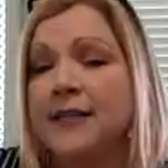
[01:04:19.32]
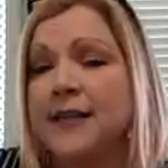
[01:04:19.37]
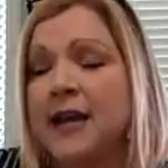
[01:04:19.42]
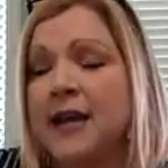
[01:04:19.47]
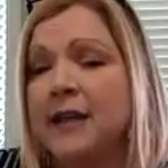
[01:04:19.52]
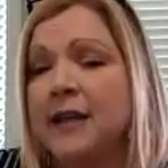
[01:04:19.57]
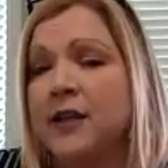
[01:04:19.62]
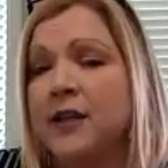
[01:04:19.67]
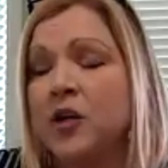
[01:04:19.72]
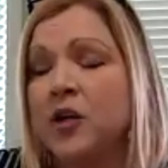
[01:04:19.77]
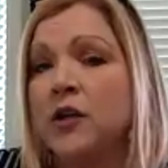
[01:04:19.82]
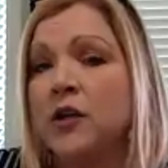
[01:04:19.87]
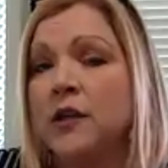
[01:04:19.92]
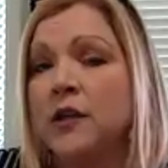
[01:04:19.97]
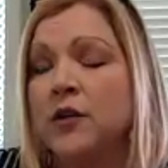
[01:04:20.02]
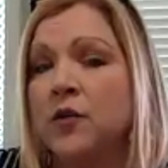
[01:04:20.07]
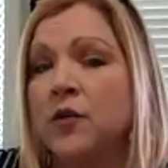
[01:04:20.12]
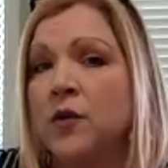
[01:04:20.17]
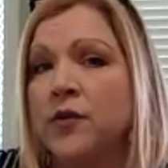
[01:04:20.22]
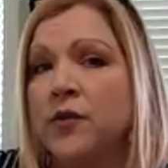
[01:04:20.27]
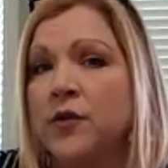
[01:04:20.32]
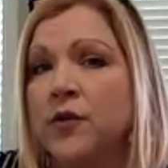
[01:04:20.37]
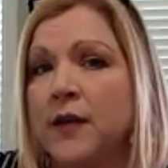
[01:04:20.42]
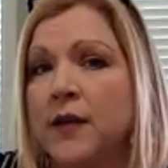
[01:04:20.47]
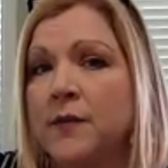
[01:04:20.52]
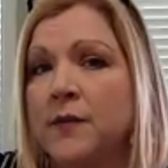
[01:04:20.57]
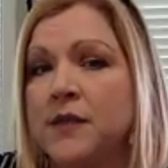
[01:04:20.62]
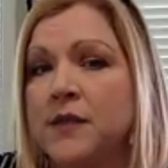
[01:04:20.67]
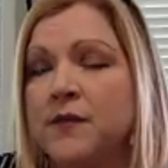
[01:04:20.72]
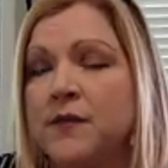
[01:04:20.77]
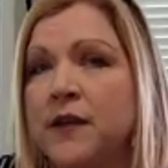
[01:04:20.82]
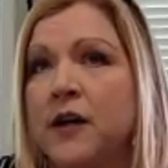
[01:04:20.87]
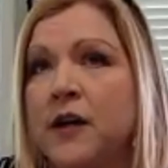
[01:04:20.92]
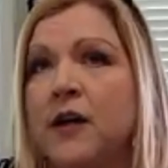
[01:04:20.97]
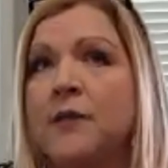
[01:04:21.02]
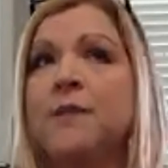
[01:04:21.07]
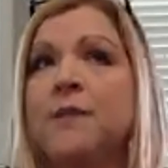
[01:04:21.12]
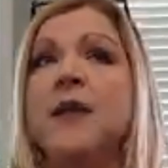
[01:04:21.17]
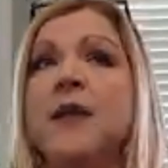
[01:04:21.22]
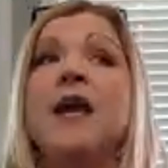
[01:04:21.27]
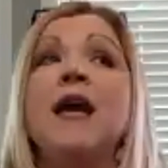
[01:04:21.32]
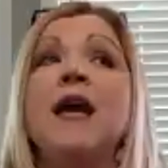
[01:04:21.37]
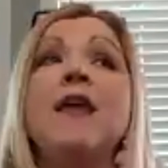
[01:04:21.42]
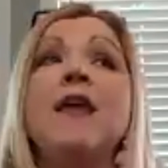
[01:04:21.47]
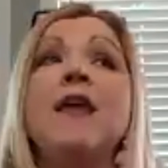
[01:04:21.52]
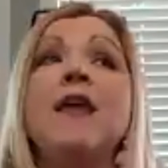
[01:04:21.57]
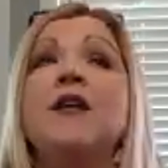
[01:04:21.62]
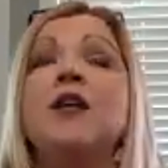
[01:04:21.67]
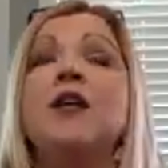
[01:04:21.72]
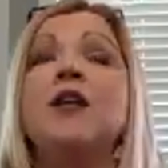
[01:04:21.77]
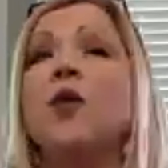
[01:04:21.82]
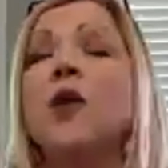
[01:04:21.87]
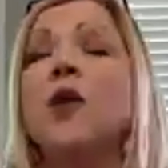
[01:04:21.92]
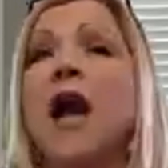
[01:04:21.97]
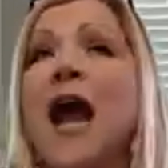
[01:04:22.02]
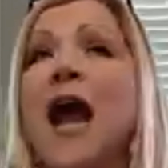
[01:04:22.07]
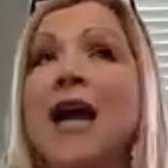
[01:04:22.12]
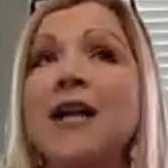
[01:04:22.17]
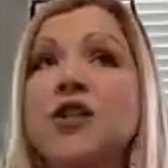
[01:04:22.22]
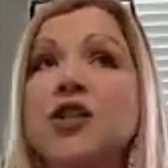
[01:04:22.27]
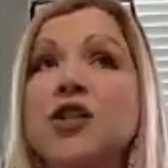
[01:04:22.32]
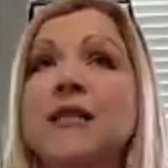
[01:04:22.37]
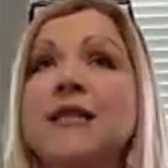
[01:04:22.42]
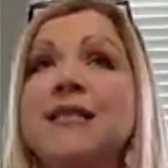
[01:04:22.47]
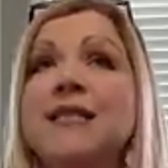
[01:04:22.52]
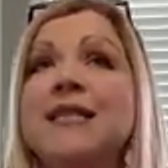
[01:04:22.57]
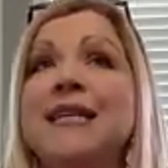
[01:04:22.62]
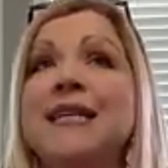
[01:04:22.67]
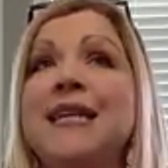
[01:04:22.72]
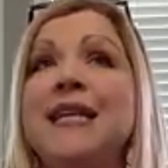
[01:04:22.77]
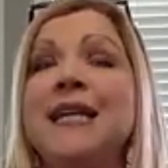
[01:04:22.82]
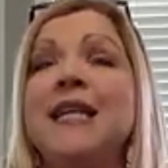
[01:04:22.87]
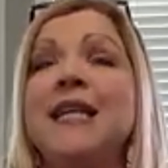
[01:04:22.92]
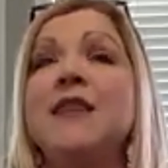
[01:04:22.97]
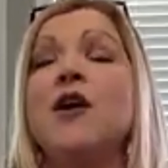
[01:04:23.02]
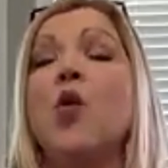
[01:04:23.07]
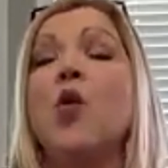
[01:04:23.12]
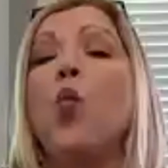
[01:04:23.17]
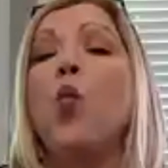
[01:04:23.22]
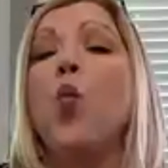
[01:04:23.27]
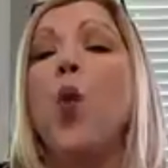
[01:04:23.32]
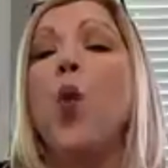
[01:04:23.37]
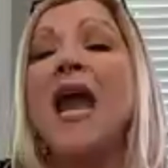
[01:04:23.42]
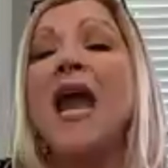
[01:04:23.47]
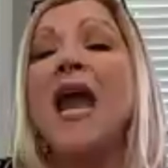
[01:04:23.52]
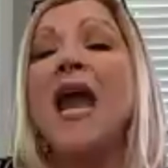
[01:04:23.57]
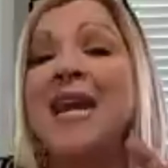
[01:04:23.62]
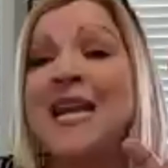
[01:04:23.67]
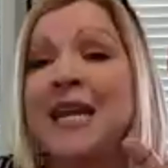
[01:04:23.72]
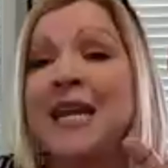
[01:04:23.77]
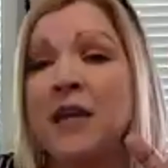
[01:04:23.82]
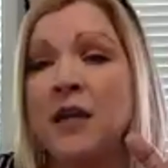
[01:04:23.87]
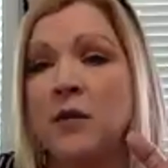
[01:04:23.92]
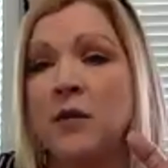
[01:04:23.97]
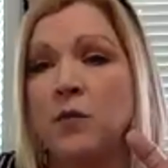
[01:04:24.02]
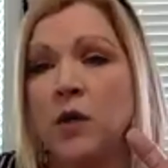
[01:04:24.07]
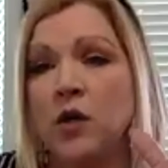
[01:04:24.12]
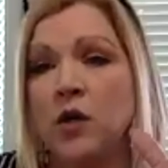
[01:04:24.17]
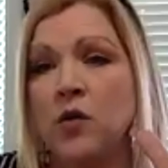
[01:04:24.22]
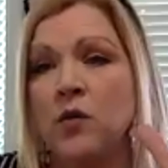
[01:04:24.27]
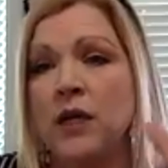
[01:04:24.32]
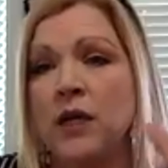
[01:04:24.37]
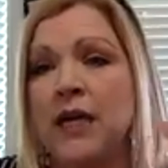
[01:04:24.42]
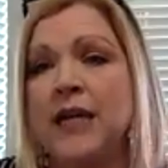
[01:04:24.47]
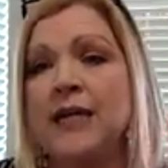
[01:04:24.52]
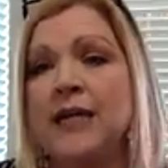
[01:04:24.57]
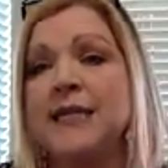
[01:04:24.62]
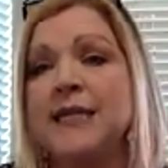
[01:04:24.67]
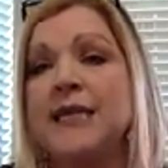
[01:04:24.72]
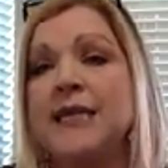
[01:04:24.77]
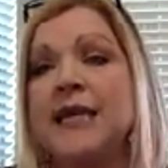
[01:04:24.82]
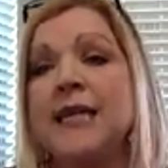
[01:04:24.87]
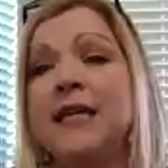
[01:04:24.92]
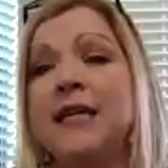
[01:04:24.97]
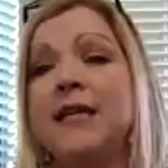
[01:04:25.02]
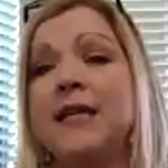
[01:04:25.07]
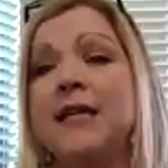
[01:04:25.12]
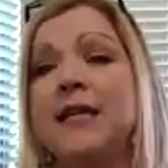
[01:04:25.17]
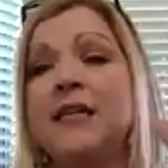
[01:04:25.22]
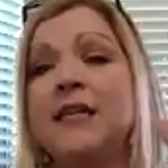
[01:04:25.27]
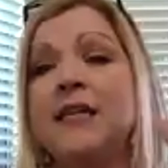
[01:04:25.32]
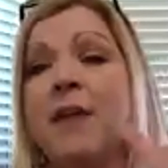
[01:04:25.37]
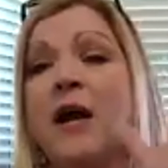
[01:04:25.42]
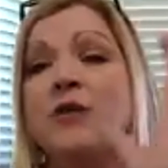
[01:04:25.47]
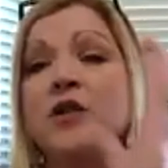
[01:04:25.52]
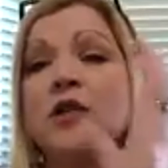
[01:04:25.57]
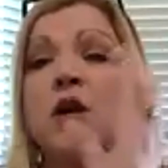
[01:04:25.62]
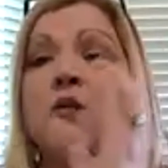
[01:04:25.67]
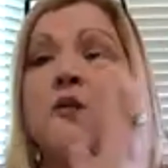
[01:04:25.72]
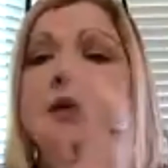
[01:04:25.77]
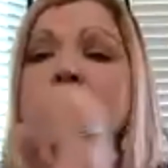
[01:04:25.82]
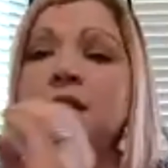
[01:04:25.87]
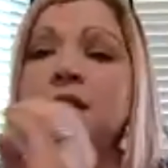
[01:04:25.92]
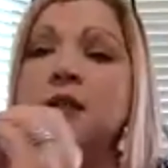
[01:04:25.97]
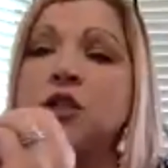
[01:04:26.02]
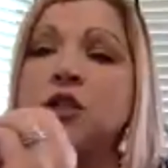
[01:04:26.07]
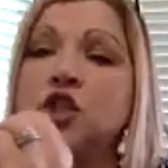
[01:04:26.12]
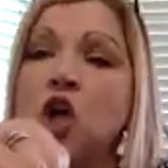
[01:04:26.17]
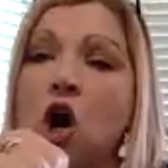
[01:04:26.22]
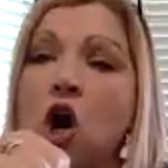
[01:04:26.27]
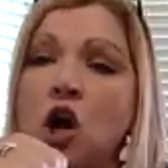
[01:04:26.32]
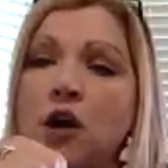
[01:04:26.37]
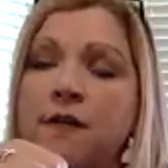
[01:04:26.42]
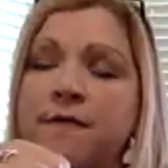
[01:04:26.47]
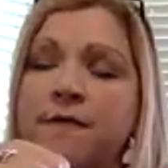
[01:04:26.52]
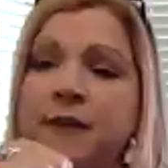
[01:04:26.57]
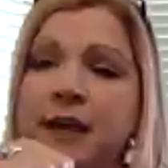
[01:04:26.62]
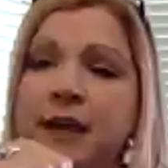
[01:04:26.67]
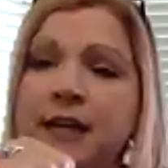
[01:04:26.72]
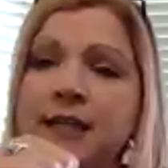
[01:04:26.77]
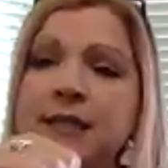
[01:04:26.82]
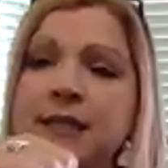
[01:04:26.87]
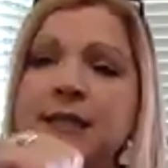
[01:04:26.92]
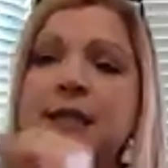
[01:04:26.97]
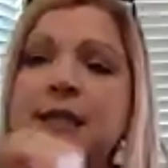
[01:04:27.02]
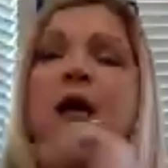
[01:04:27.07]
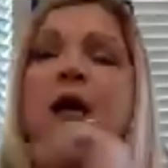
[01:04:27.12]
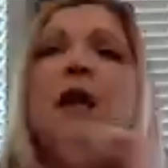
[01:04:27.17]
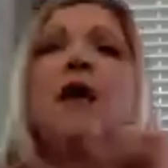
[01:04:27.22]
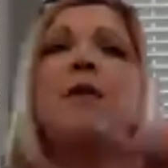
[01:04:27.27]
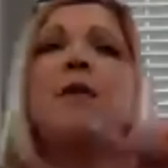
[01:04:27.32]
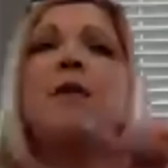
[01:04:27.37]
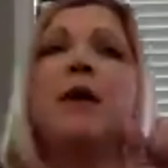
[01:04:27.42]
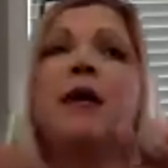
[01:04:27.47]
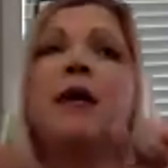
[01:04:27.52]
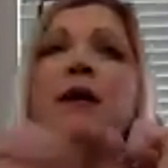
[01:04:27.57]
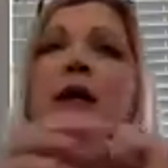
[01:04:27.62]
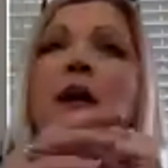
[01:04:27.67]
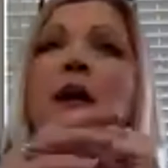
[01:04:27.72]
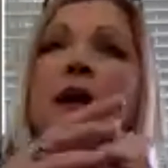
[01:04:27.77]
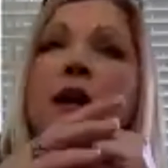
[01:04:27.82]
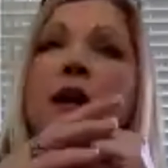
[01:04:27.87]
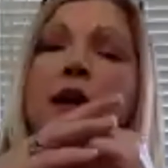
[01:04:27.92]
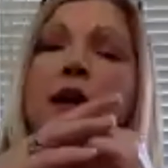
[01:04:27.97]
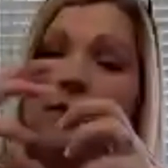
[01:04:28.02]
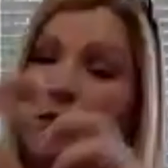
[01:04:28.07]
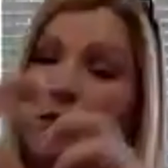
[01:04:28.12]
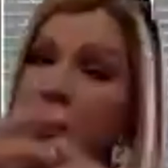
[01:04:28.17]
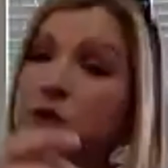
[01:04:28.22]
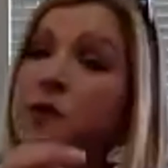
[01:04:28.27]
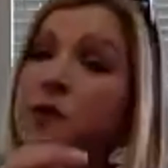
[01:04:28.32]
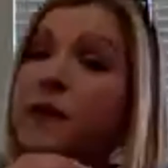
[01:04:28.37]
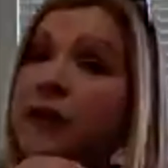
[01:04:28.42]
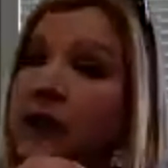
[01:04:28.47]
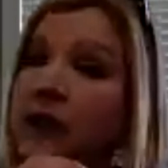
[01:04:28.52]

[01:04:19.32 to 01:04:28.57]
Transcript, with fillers: side and you're in the northern hemisphere, then you are actually seeing the waning moon. It is getting, it's about to go into the dark phase, but uh, which would be the